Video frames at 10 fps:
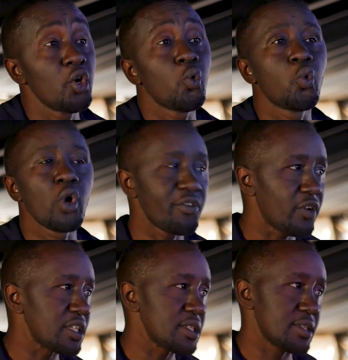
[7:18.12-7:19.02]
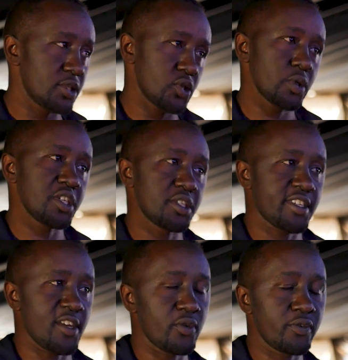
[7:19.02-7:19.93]
Whoever is doing
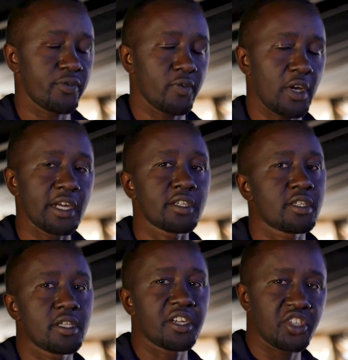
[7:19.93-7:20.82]
sound at that